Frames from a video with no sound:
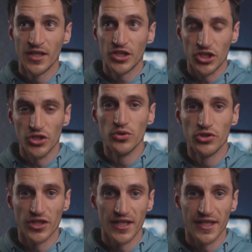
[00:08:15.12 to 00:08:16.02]

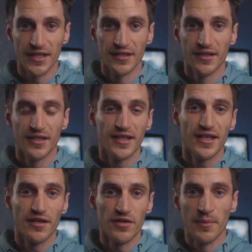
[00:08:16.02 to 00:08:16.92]
Usually,
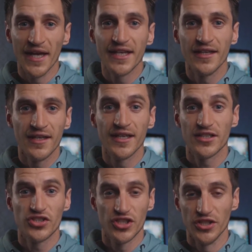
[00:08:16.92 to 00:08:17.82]
if you're making an
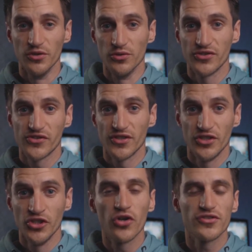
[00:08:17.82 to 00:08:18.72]
excuse
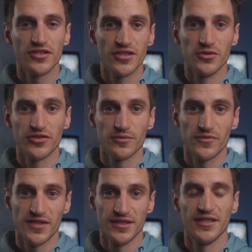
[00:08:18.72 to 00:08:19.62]
not to do
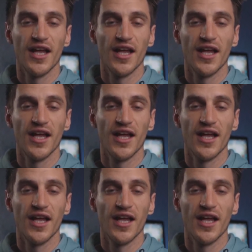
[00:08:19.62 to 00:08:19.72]
something,